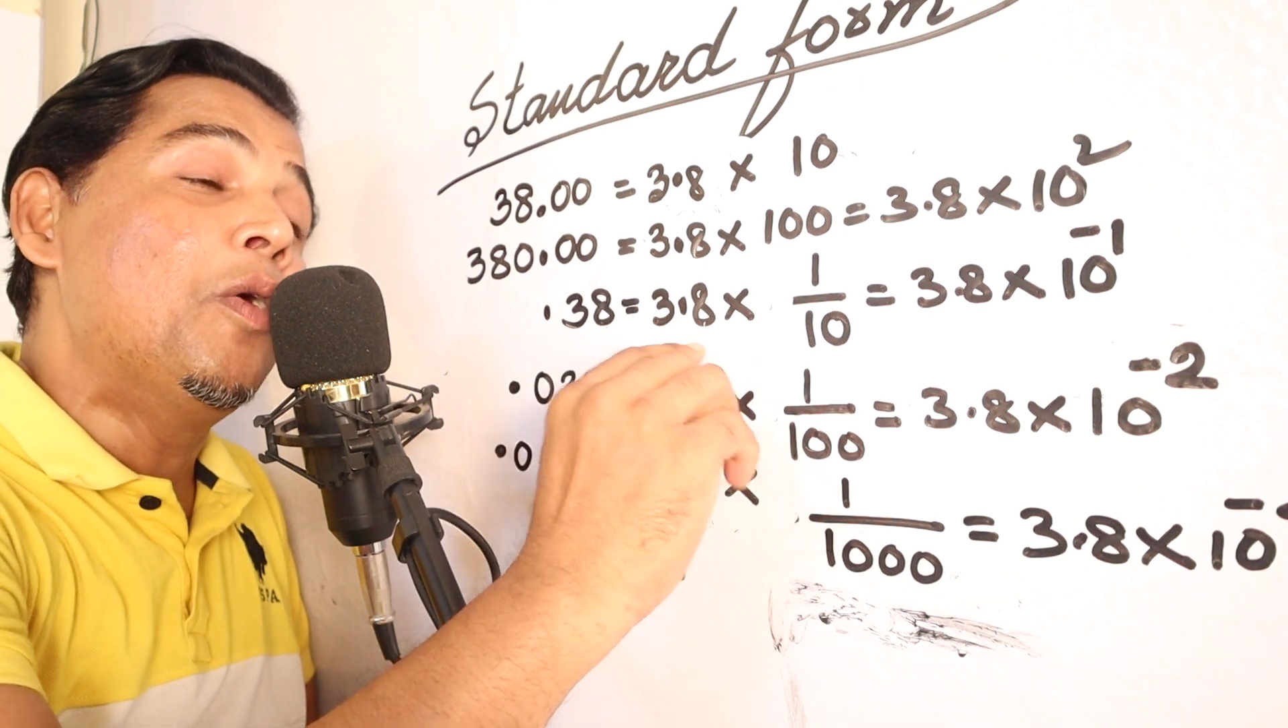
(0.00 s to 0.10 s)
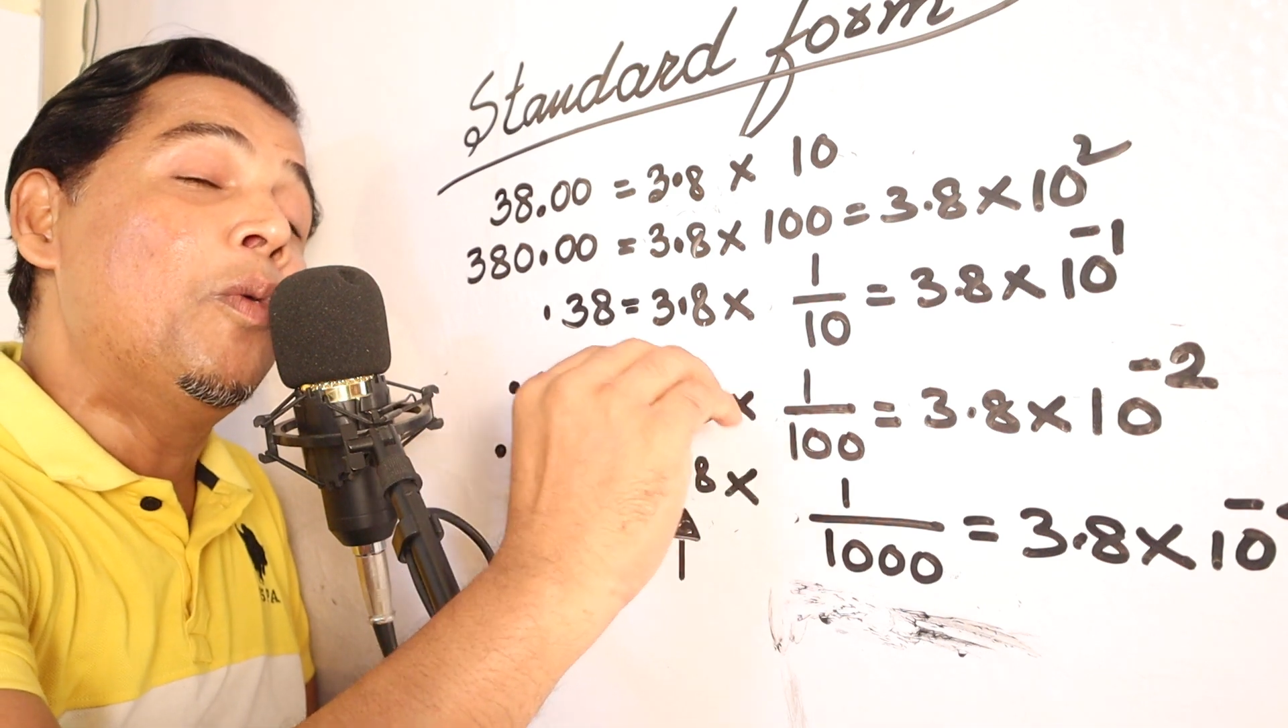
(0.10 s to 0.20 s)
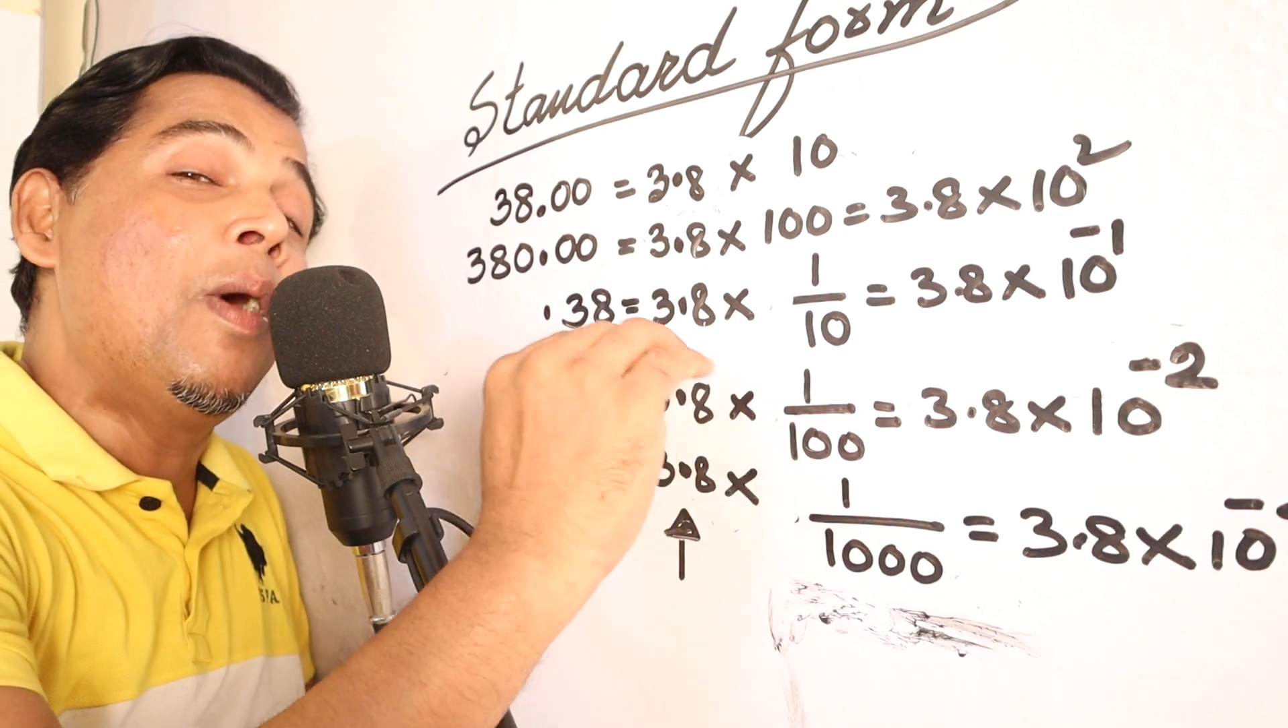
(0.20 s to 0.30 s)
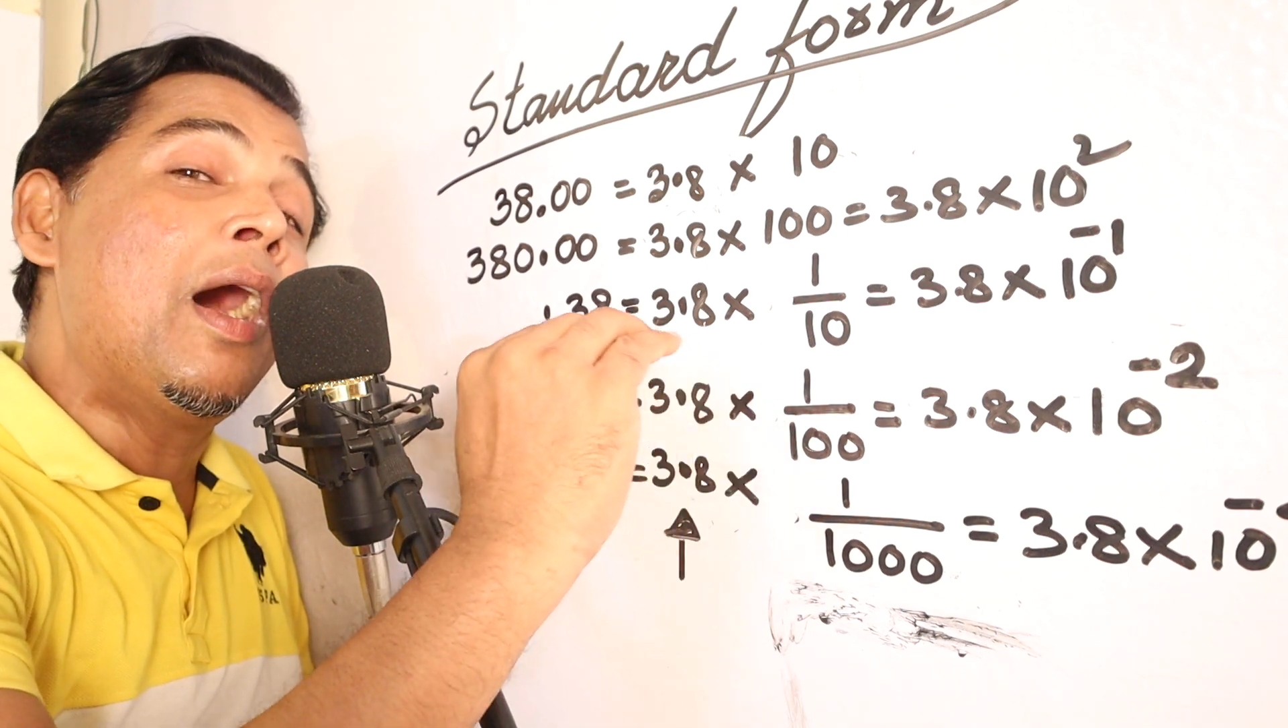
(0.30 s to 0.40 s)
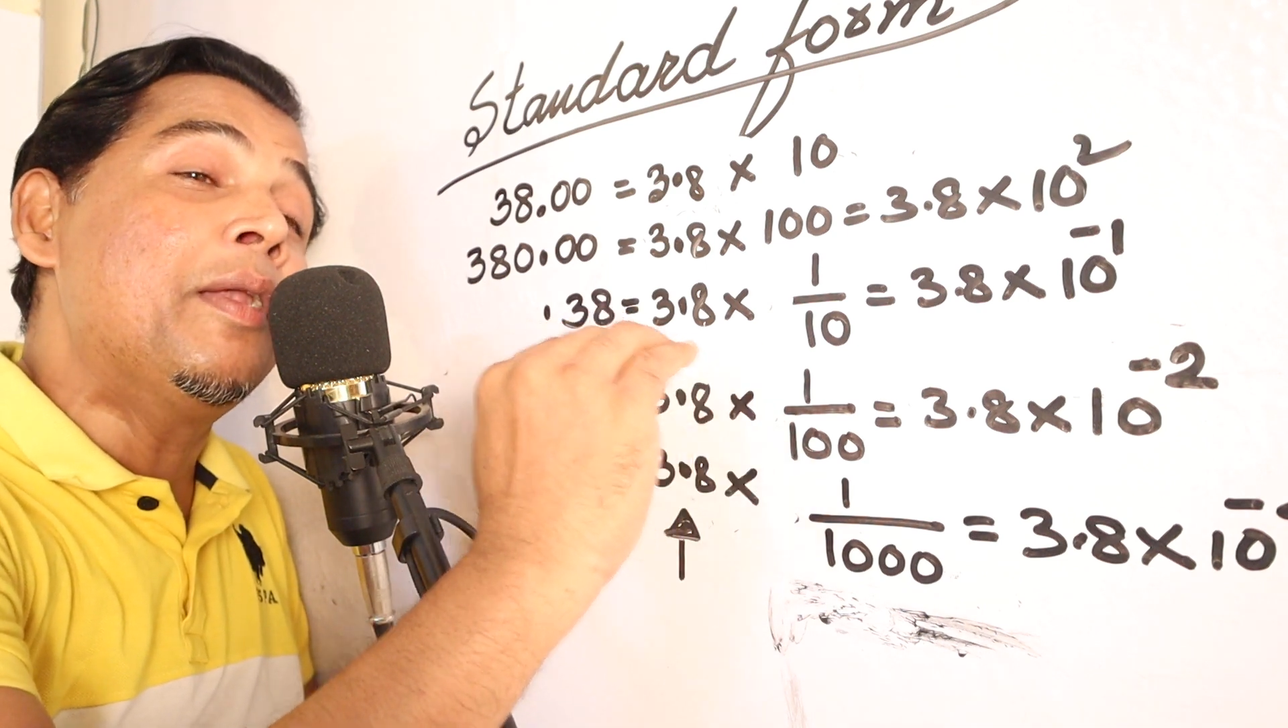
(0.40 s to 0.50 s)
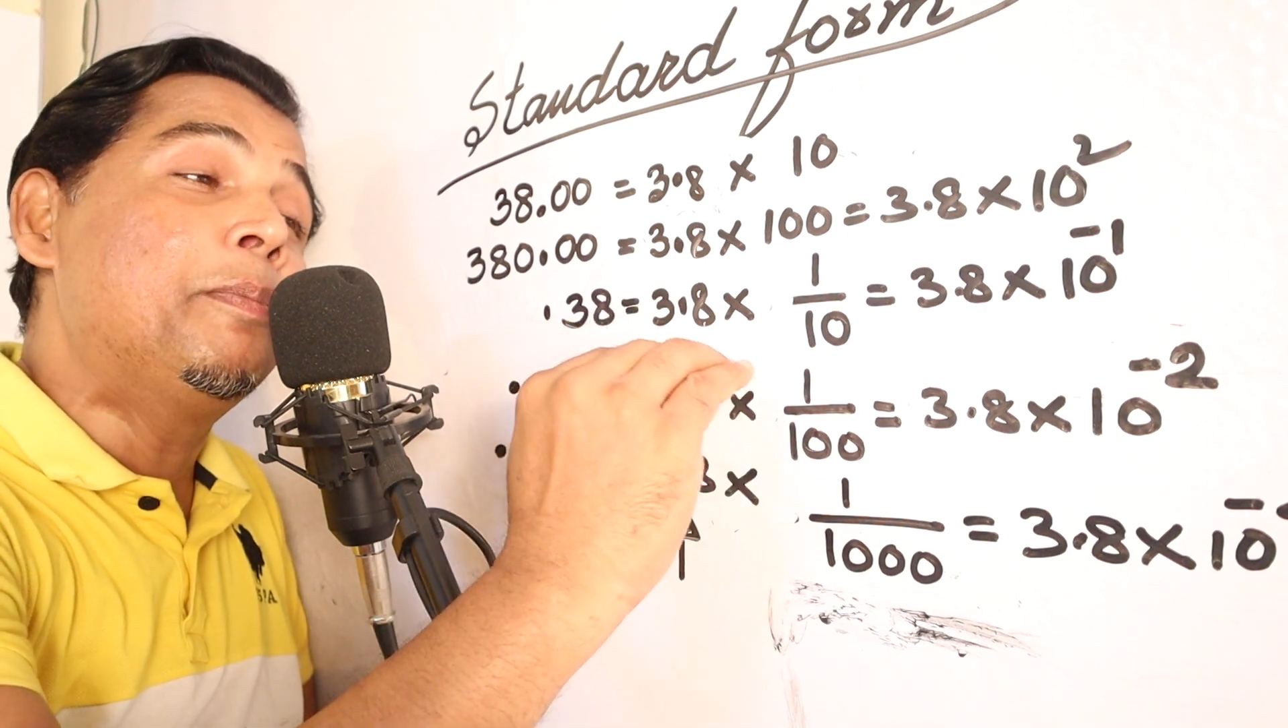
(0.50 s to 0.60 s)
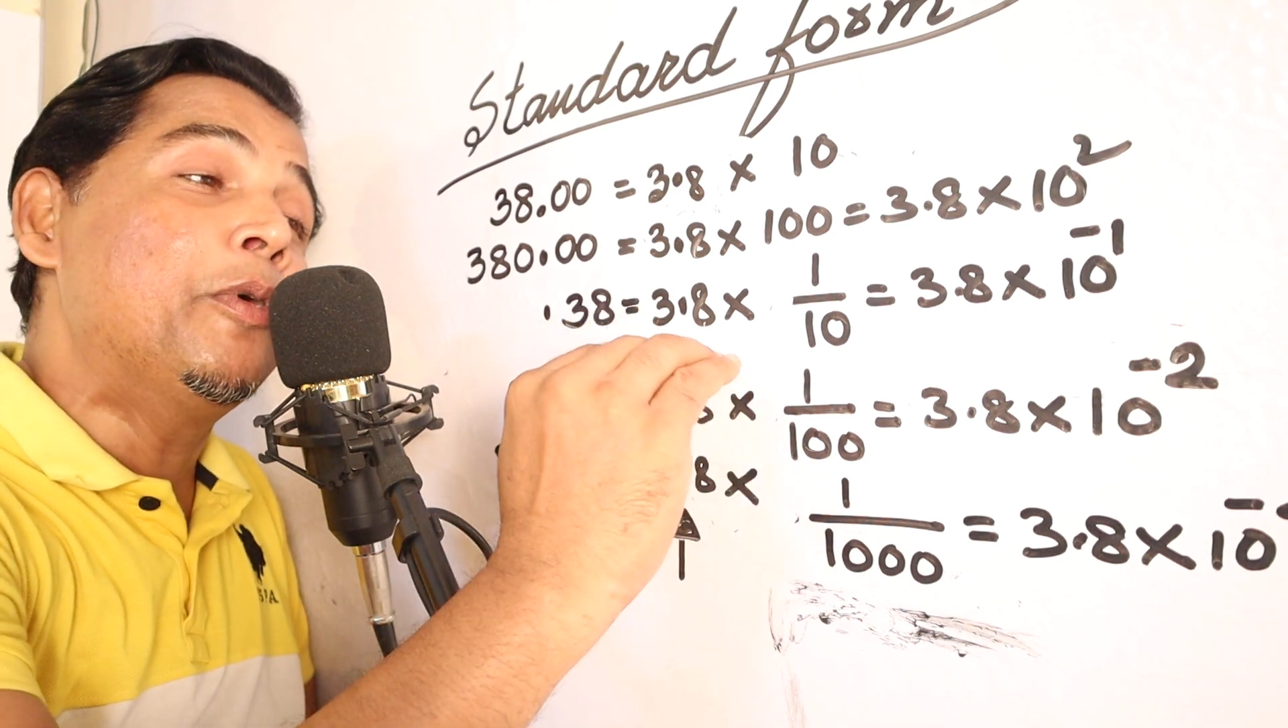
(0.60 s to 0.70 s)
one